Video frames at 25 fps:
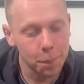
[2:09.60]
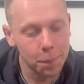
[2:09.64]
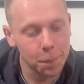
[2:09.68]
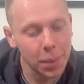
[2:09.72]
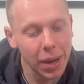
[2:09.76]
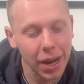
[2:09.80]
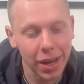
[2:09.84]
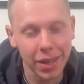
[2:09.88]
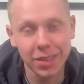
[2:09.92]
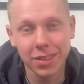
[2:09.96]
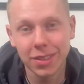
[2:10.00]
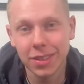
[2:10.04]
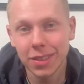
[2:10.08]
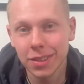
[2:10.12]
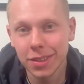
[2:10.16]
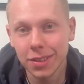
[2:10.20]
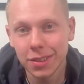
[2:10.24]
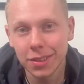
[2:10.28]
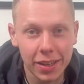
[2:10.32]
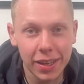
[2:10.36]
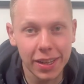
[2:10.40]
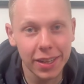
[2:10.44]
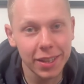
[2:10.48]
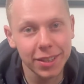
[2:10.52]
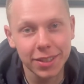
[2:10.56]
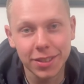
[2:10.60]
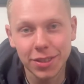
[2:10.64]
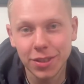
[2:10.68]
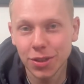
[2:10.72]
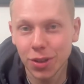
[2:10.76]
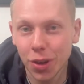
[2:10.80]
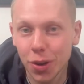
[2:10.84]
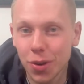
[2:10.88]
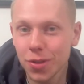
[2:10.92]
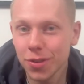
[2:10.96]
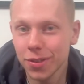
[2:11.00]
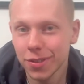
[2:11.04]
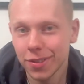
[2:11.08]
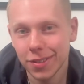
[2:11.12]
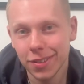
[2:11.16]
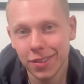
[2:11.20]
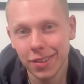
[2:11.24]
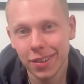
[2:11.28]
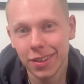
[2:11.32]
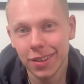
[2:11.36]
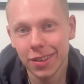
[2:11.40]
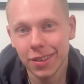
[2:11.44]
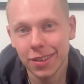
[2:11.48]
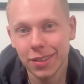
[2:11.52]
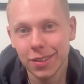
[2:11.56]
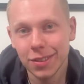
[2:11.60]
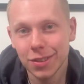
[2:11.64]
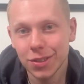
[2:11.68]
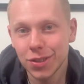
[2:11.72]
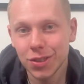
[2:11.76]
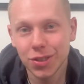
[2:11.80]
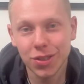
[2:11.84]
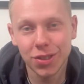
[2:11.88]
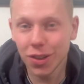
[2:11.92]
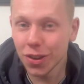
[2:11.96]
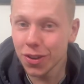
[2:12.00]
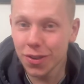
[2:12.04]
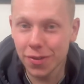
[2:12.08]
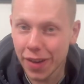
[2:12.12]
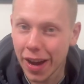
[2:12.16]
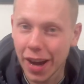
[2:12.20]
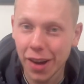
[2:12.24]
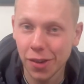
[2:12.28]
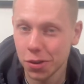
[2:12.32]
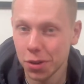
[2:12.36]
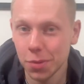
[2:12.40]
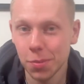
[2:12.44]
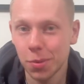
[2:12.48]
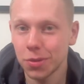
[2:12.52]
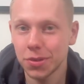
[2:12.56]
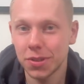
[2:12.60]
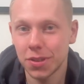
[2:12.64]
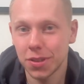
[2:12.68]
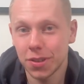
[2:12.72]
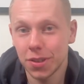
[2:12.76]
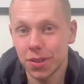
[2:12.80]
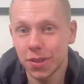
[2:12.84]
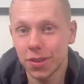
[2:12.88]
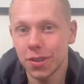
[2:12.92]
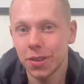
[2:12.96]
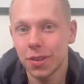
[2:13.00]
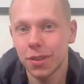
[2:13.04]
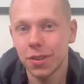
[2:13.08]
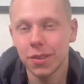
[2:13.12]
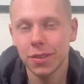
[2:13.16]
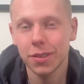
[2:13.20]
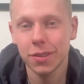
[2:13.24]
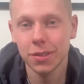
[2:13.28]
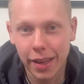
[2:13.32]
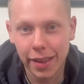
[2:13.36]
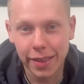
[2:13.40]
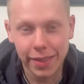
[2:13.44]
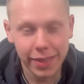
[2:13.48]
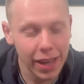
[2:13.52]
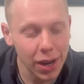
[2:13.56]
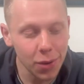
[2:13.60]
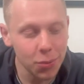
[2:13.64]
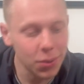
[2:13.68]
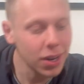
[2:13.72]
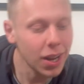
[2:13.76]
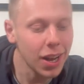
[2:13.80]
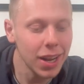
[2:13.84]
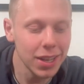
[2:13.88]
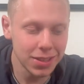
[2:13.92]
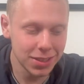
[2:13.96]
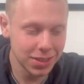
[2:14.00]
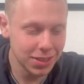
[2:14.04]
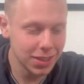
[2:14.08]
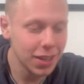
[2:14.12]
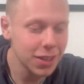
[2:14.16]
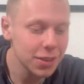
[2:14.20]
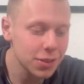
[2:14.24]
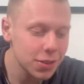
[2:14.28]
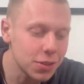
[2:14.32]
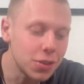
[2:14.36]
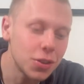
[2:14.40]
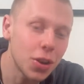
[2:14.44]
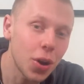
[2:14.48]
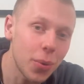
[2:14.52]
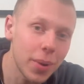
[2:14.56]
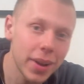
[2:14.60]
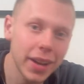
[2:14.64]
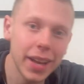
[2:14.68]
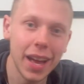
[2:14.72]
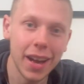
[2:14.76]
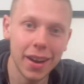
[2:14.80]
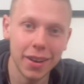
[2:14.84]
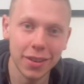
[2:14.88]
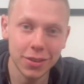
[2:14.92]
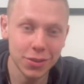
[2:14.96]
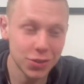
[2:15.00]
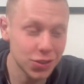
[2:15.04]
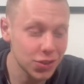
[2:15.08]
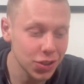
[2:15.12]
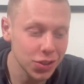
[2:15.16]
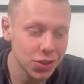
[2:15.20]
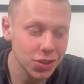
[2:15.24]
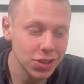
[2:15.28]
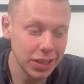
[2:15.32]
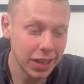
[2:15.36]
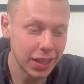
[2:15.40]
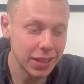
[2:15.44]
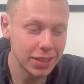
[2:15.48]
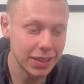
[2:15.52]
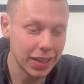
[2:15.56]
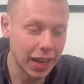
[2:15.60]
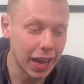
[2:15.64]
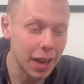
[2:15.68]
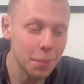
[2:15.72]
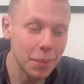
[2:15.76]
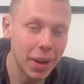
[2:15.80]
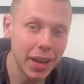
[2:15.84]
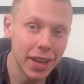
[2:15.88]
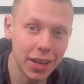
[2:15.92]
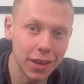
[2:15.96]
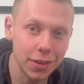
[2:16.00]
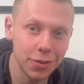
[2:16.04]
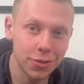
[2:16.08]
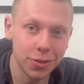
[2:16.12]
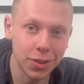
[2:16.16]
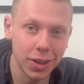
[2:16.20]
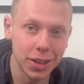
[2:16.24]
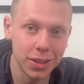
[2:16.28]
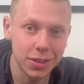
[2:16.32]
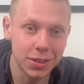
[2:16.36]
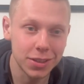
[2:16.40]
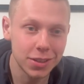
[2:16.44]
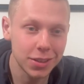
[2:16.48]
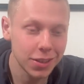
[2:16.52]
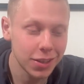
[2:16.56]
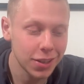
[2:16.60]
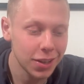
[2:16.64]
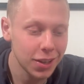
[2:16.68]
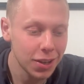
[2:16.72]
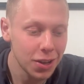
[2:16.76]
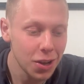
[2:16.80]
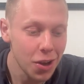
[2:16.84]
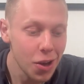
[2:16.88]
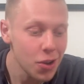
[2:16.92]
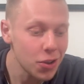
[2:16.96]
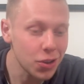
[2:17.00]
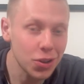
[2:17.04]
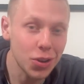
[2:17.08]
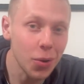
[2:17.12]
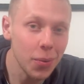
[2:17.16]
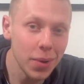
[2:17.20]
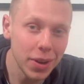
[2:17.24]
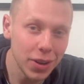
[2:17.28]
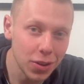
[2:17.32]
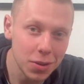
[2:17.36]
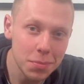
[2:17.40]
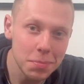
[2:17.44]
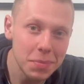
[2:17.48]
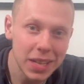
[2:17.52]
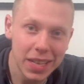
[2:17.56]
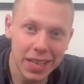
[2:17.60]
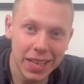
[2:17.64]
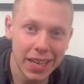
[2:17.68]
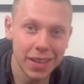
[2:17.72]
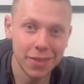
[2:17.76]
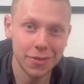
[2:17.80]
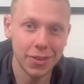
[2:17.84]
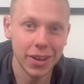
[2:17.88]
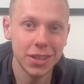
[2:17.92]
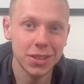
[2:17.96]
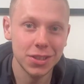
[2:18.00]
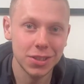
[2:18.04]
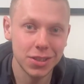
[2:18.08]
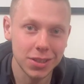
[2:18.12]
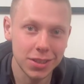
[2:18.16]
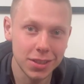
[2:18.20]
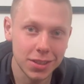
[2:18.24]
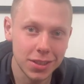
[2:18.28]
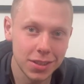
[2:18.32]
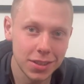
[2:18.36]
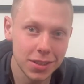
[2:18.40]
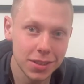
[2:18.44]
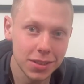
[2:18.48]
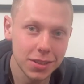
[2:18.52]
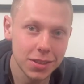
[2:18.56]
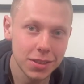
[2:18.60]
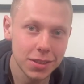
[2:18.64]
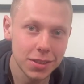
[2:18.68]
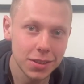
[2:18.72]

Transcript: but it is so valuable to do that when I started going out, socializing and making friends, going on mini adventures,